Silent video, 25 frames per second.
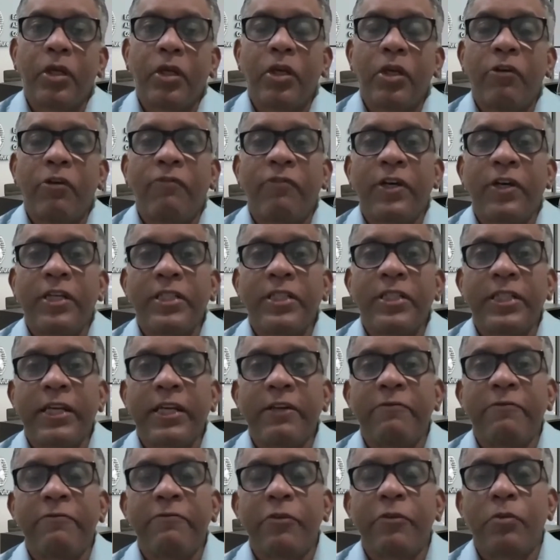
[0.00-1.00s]
Now, first
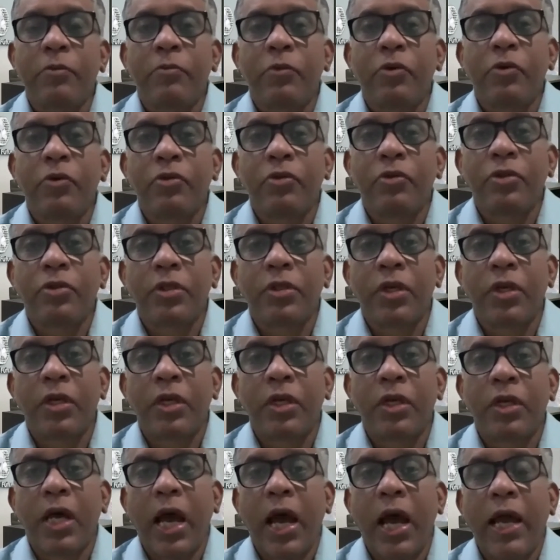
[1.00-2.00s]
and foremost,
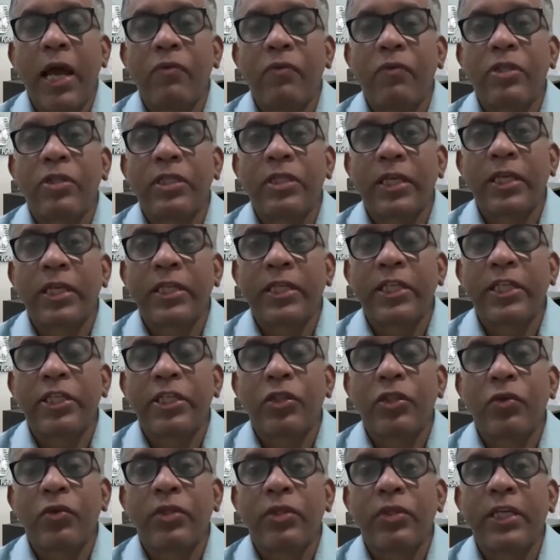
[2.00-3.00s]
I would
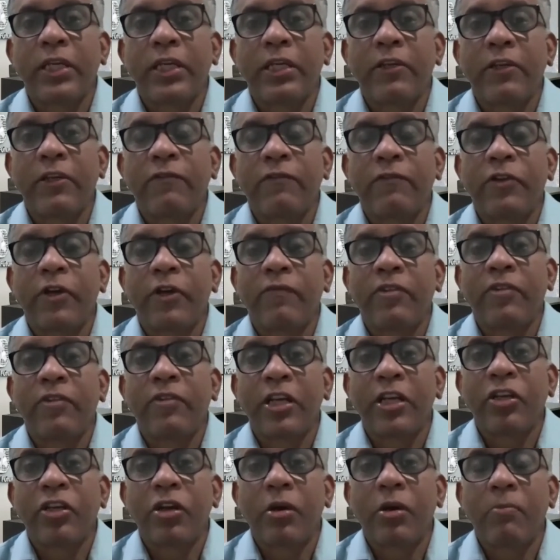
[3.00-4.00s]
suggest you that if you have
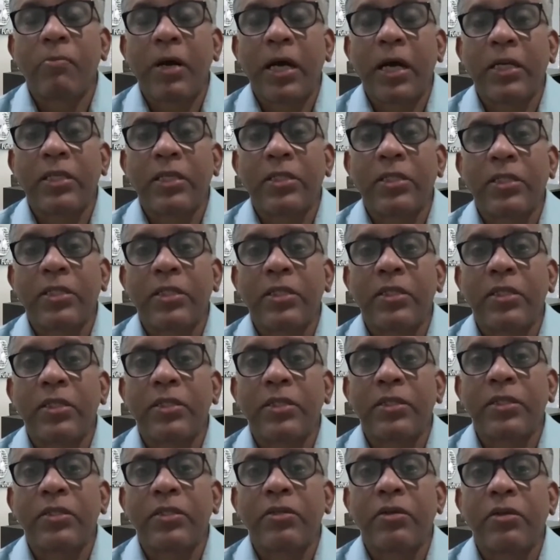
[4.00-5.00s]
done your
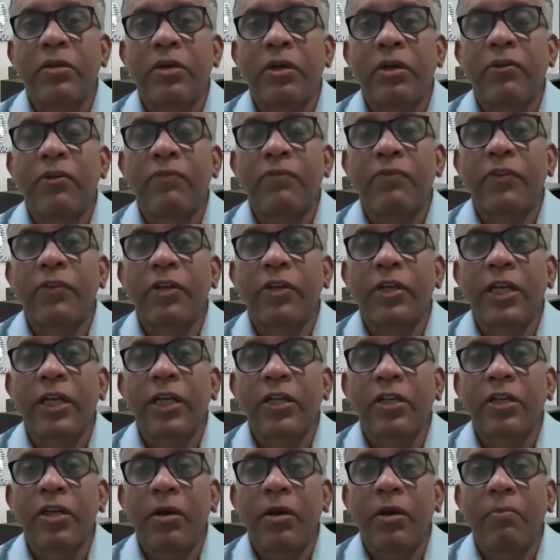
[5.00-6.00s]
master's or if you've
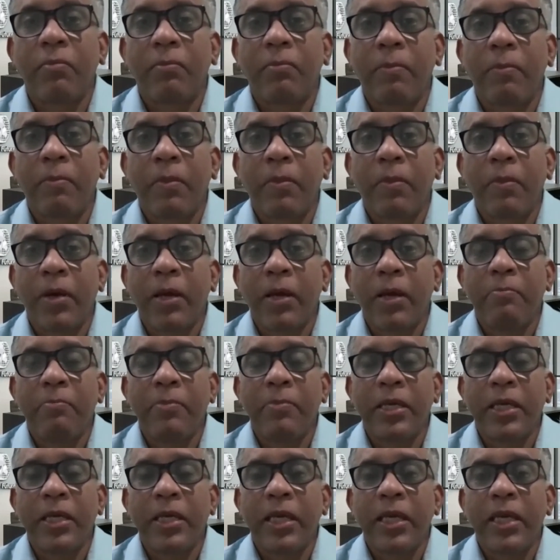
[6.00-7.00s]
done your
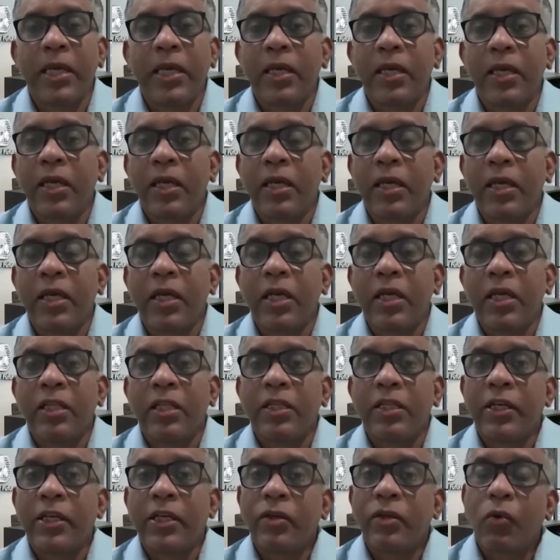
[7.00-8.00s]
MBA,
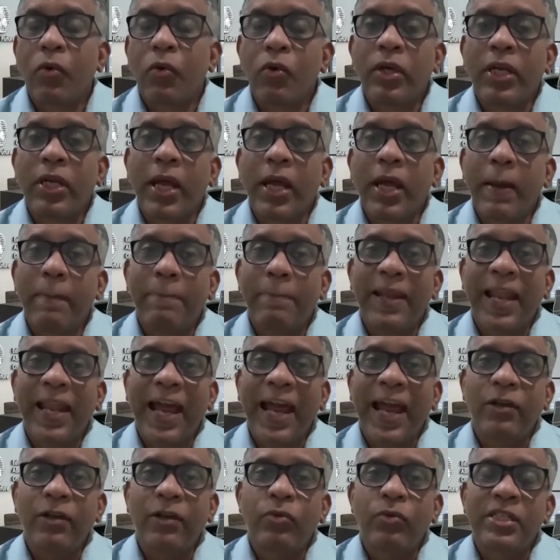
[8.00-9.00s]
then don't
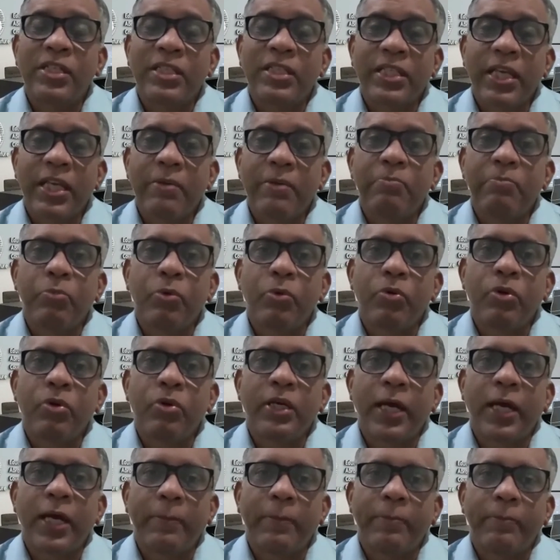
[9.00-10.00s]
apply to the same
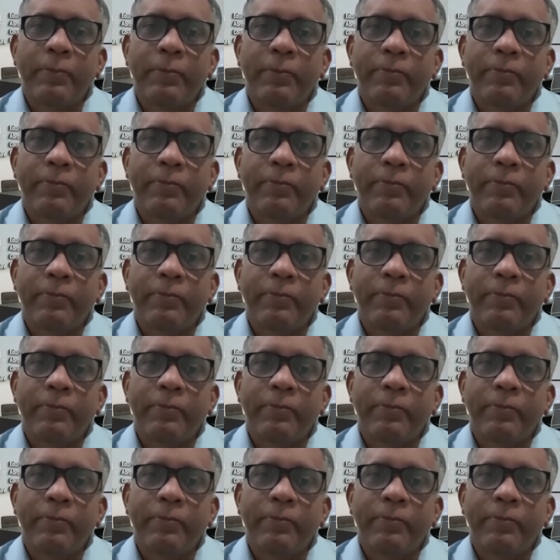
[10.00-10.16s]
program.